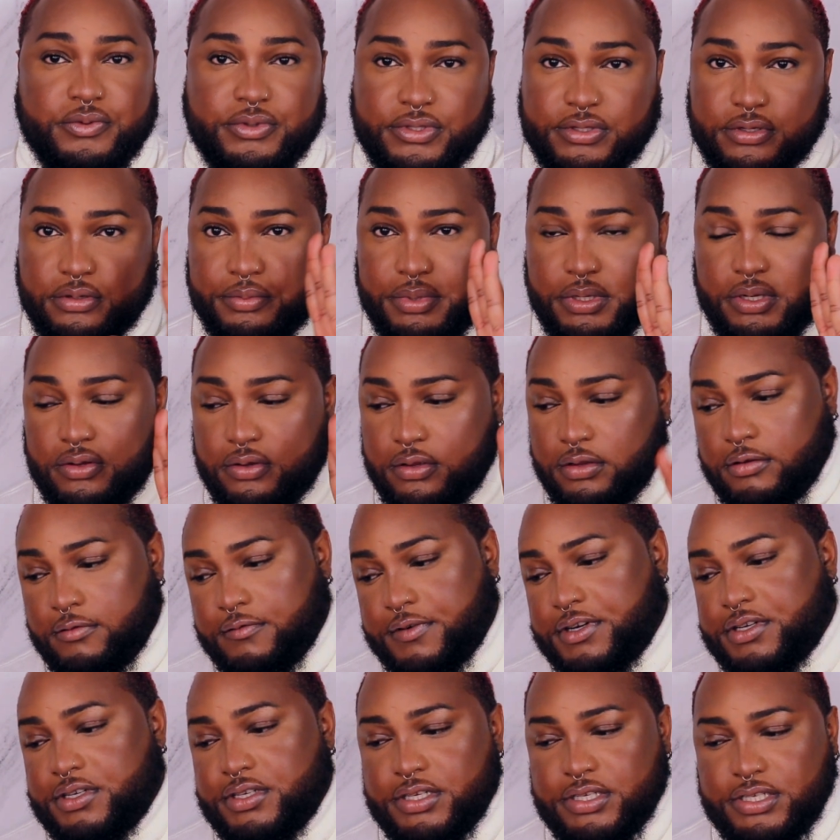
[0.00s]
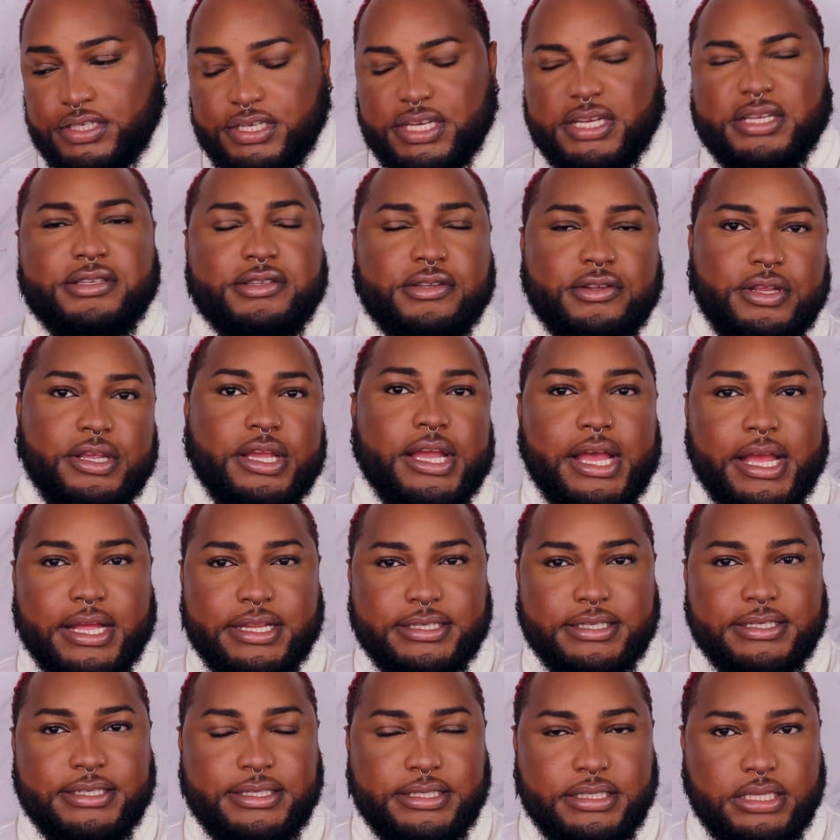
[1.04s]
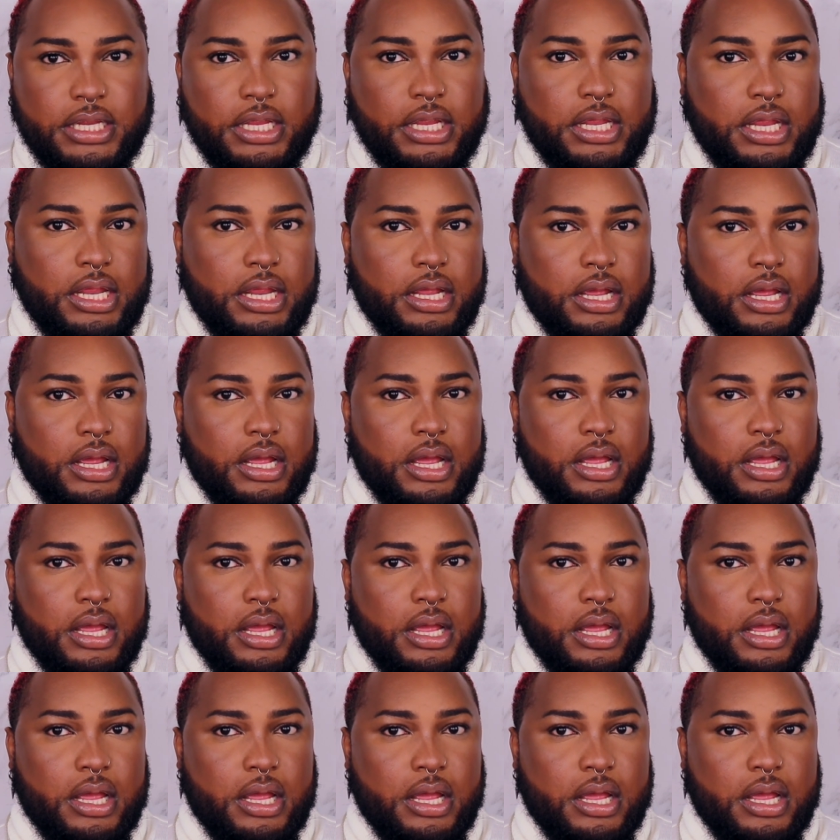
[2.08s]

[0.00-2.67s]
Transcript: one's gonna be the cooler version, just so you guys can see